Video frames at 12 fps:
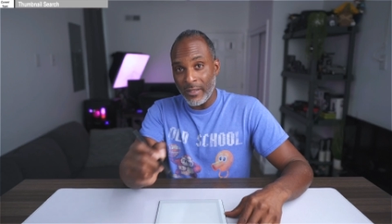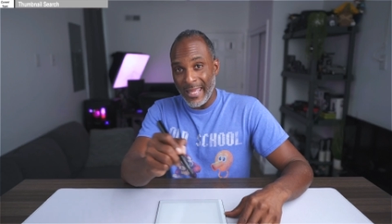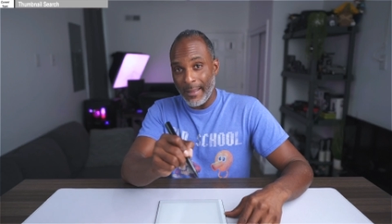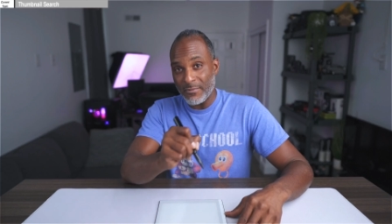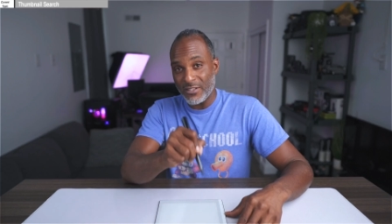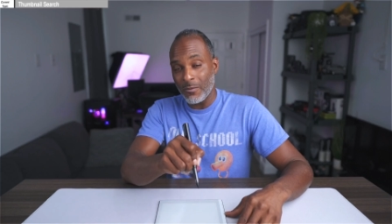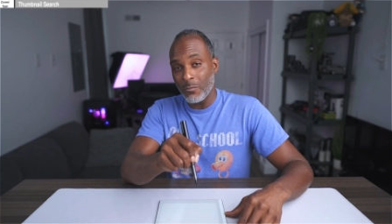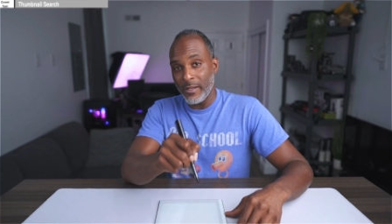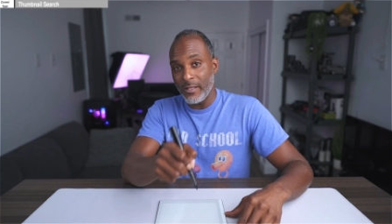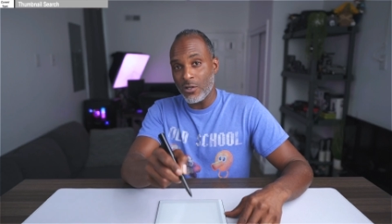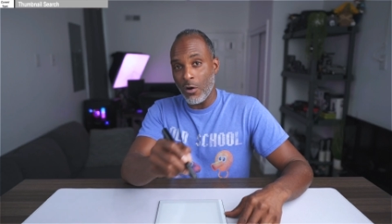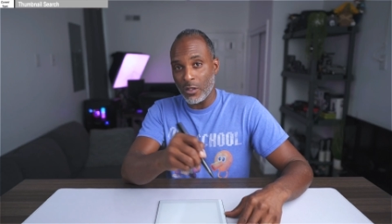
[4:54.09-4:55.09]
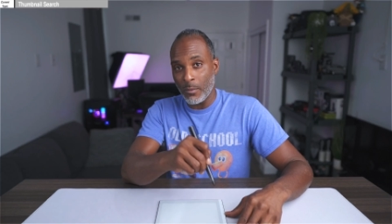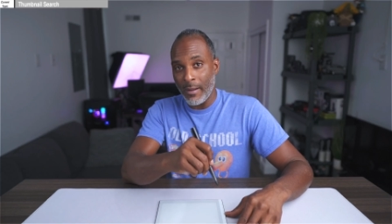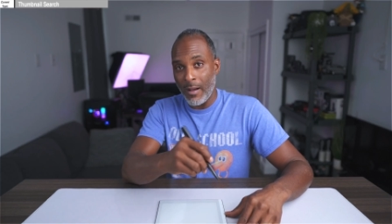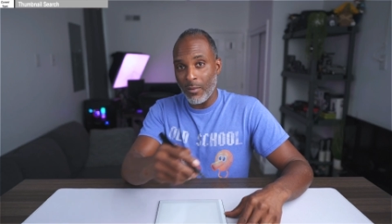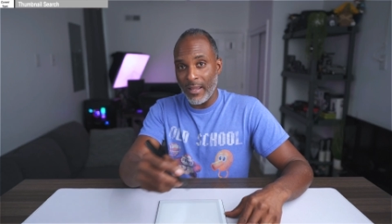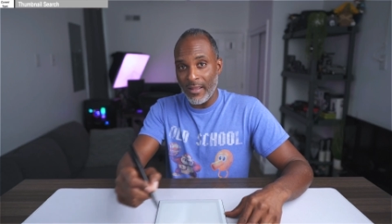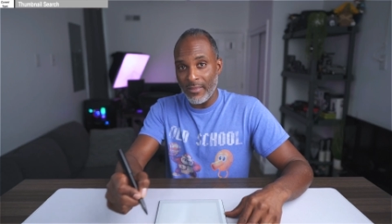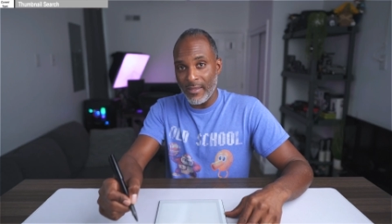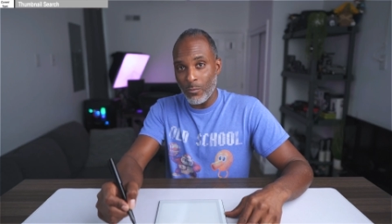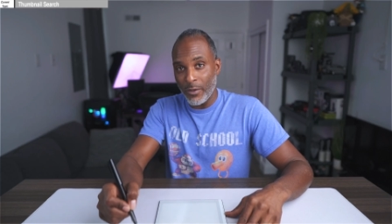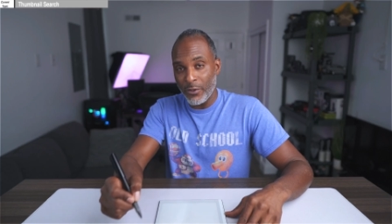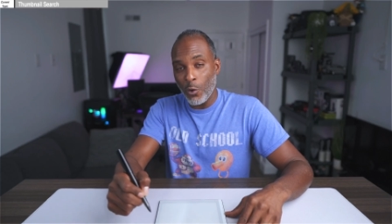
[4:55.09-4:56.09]
names that we talked about in
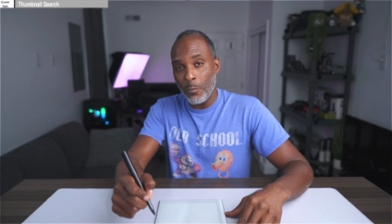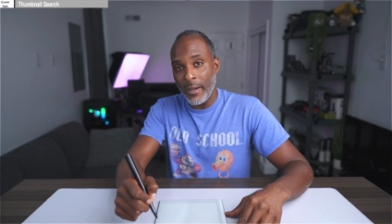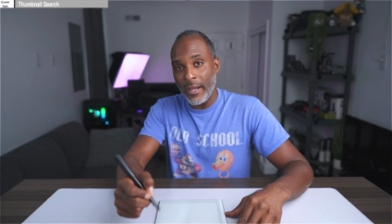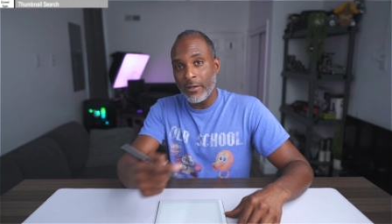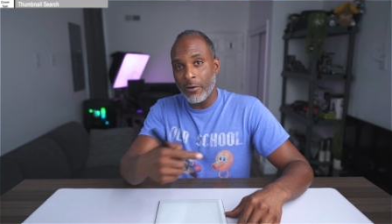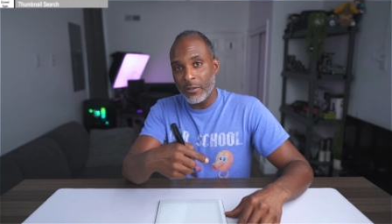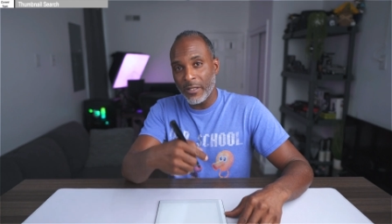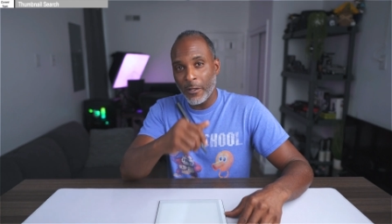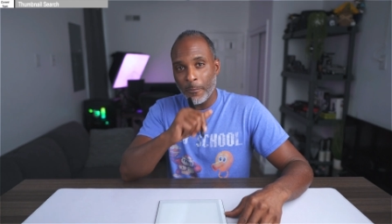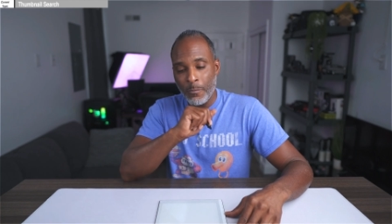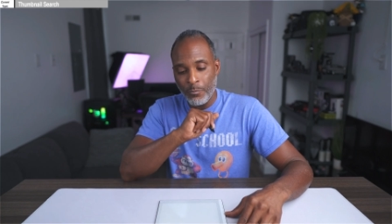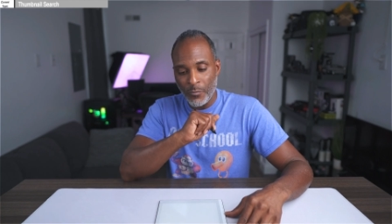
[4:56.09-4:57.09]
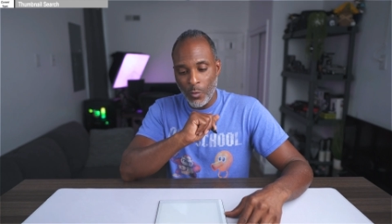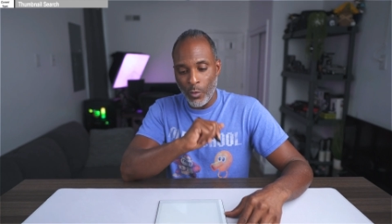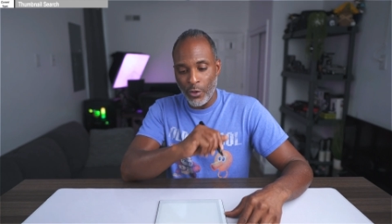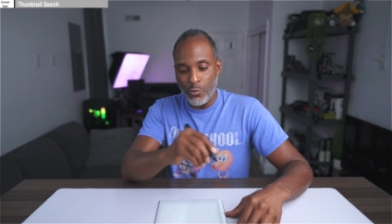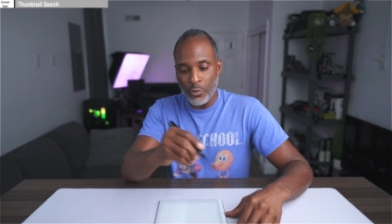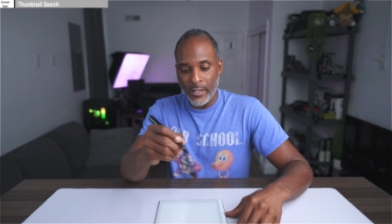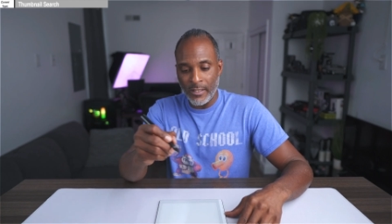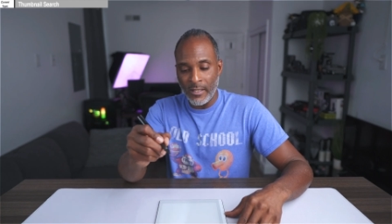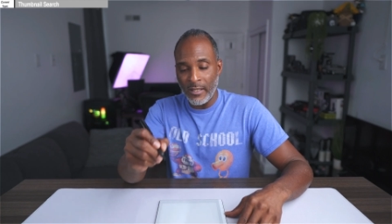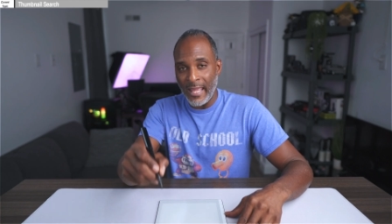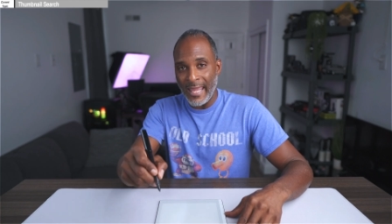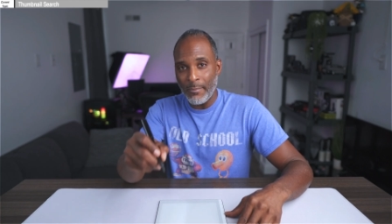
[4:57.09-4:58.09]
the window pane earlier, where you
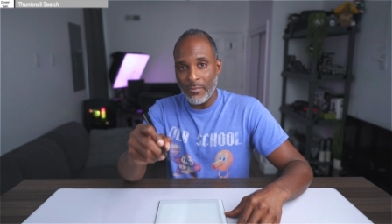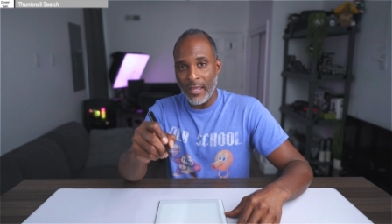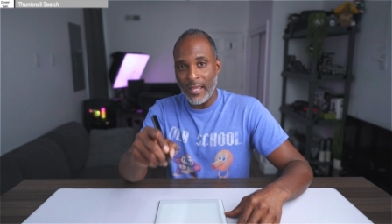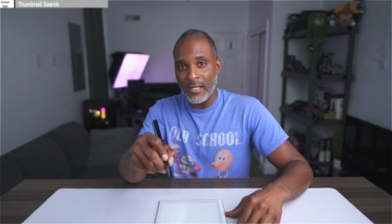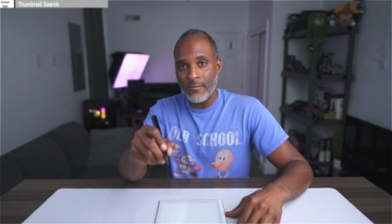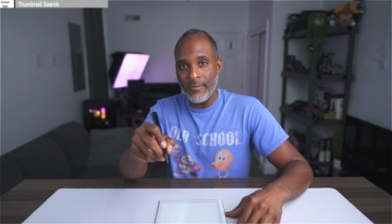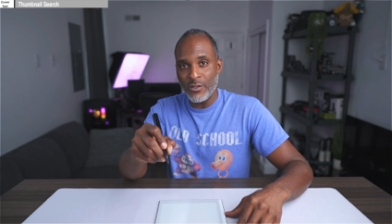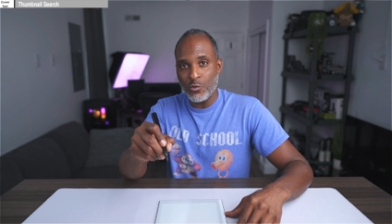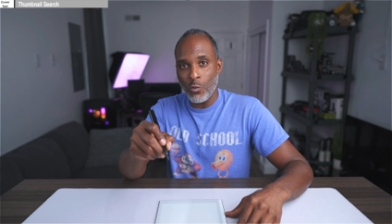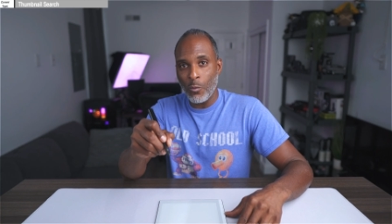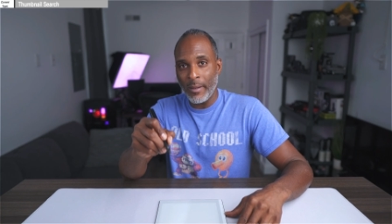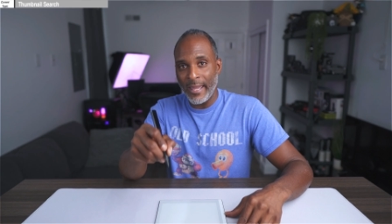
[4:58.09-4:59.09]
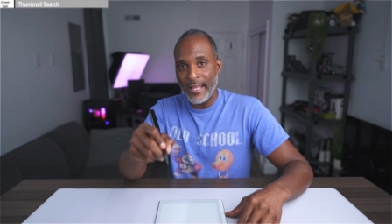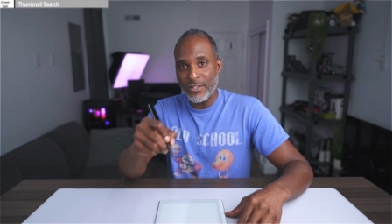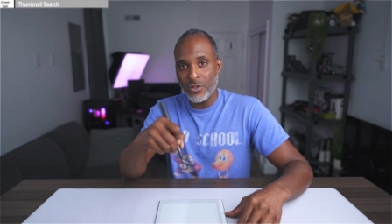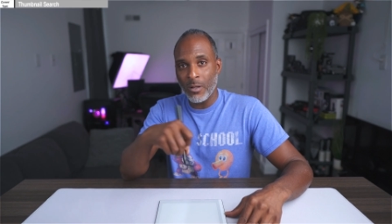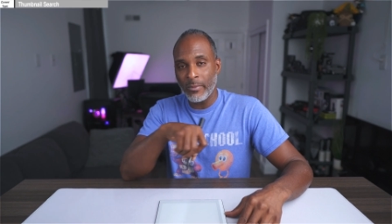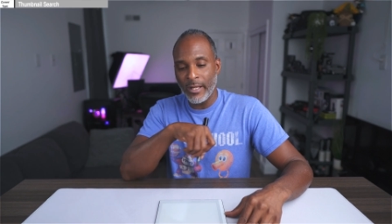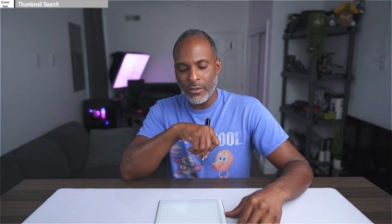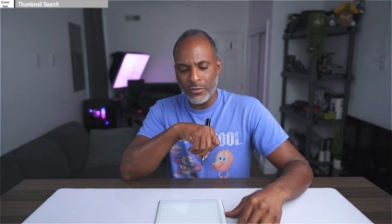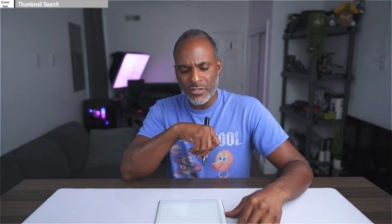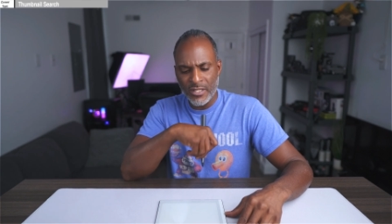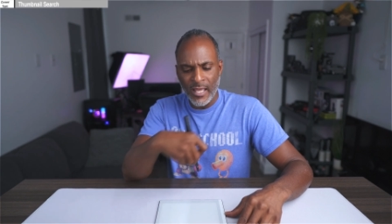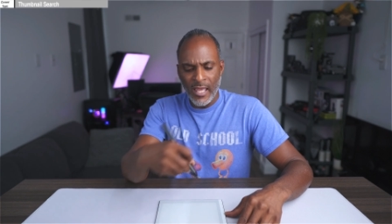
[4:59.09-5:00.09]
can name the individual page
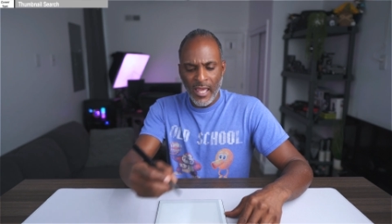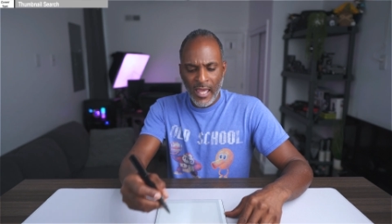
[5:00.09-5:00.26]
thumbnails.